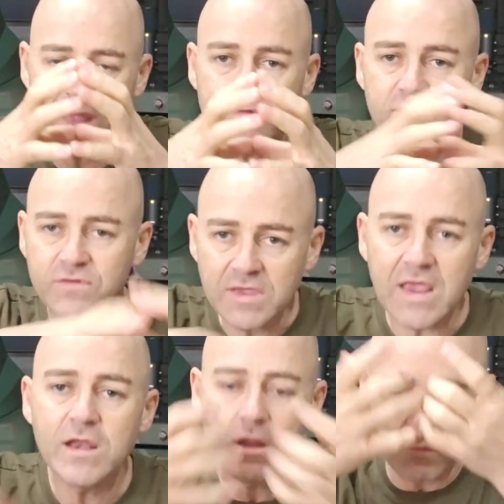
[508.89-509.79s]

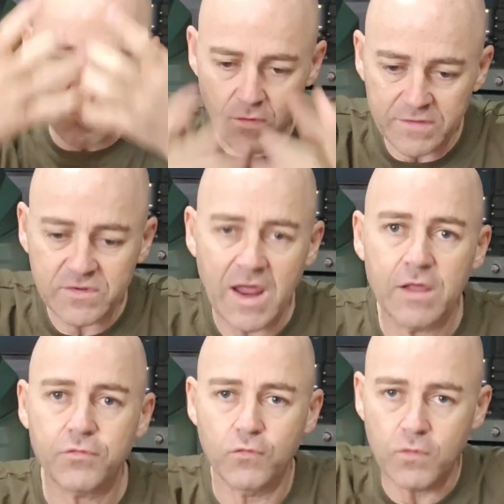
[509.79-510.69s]
skin
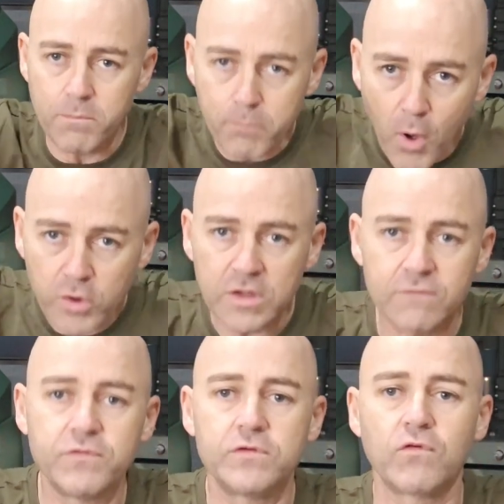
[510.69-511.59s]
resonate through the body
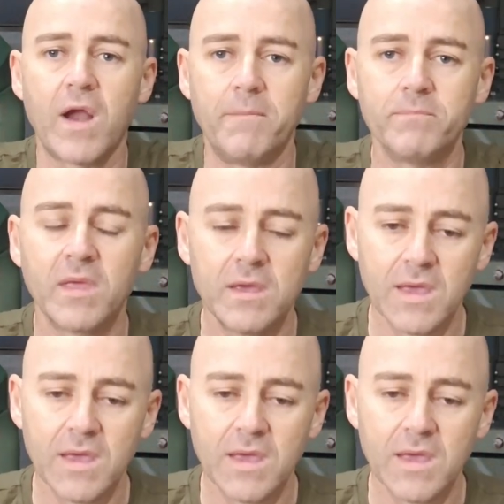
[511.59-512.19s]
of the drum.